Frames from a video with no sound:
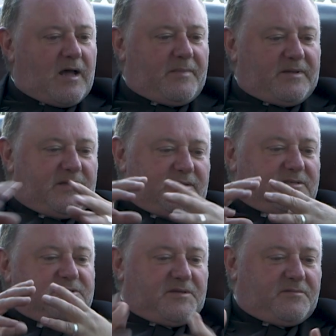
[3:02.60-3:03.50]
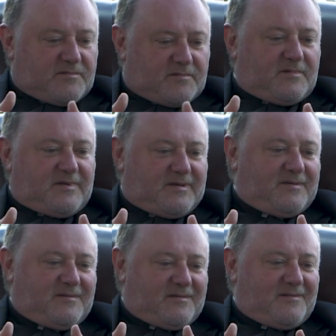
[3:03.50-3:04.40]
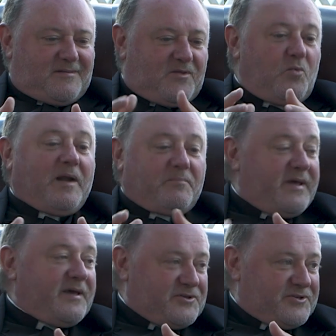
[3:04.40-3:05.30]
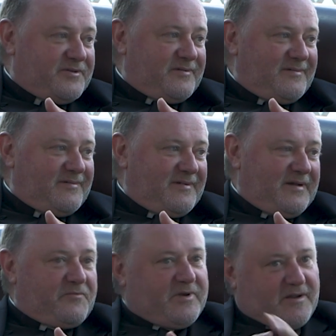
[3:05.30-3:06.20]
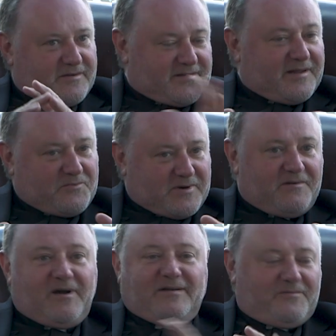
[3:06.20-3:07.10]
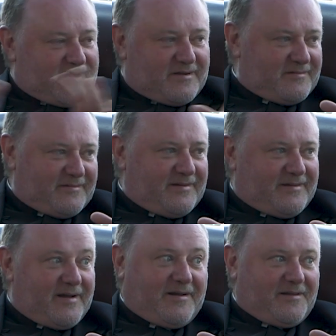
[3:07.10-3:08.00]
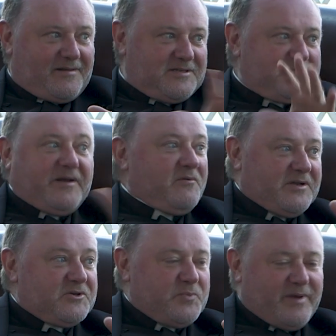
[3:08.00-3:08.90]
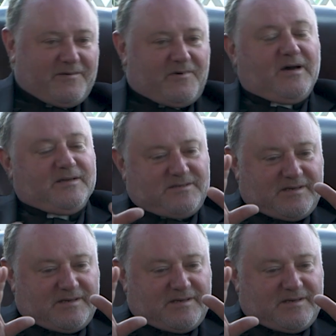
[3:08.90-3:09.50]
I mean, this is the one big issue, really. If we don't get that one right, we don't get anything. It doesn't matter what else we get right.